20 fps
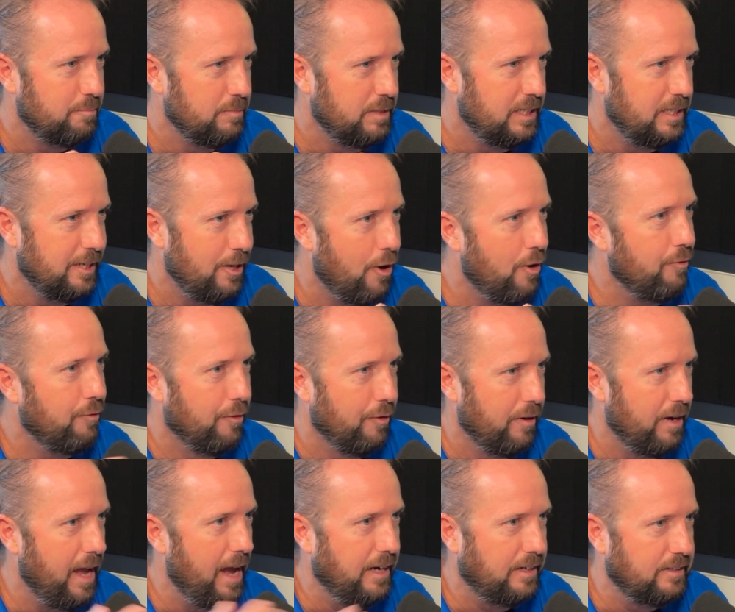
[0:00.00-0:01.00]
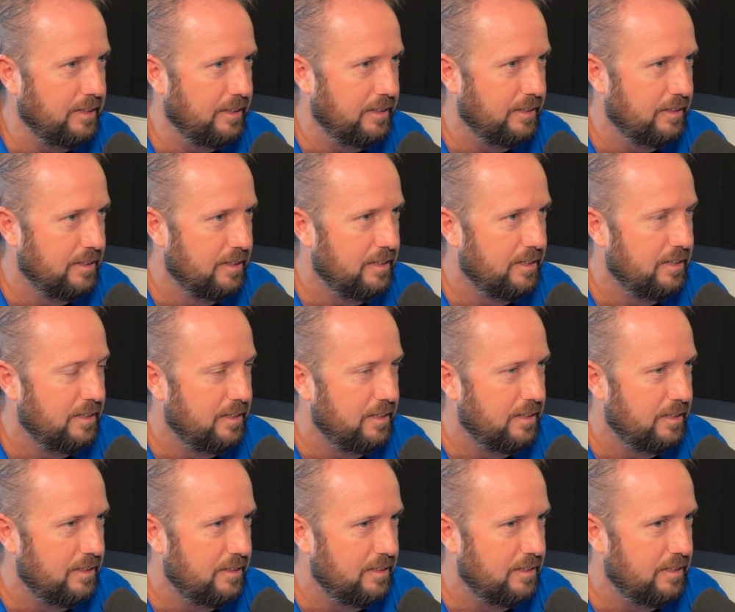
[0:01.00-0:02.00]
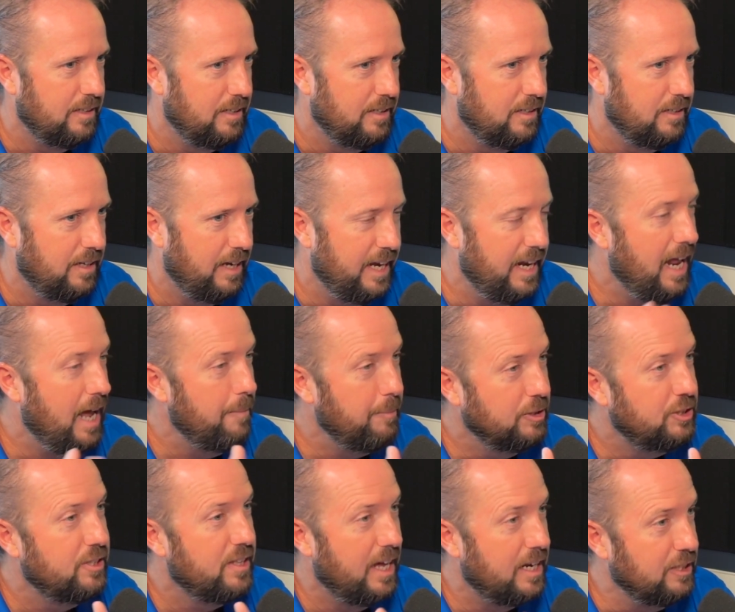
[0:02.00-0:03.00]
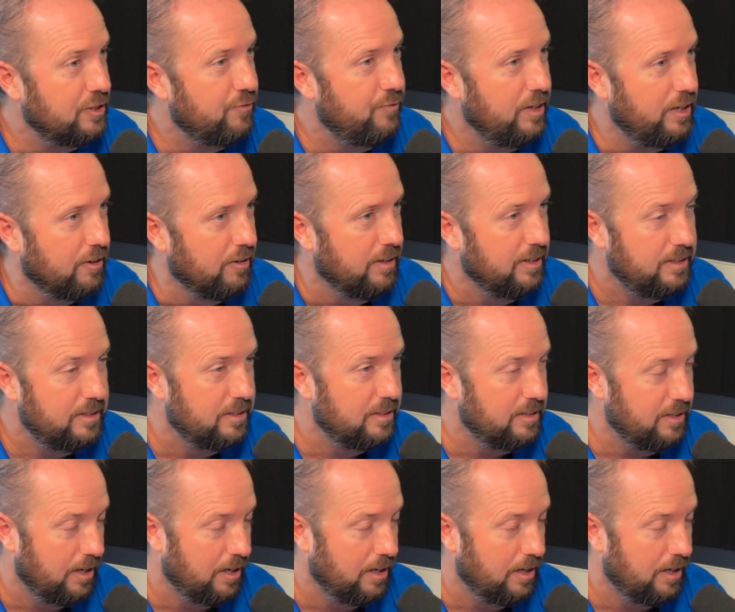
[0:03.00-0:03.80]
me overreacting and how much of that is fear and